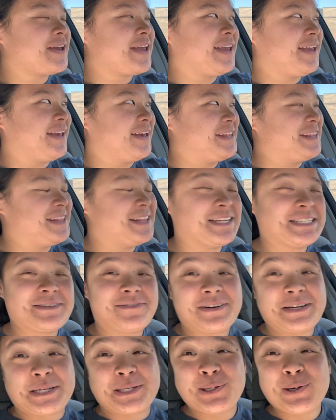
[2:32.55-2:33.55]
And that's a
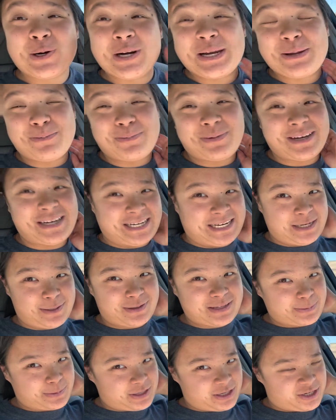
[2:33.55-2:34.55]
funny story, but I don't
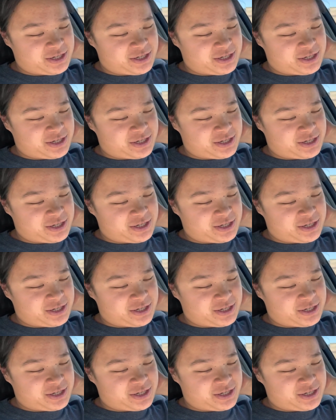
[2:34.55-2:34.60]
think I'm going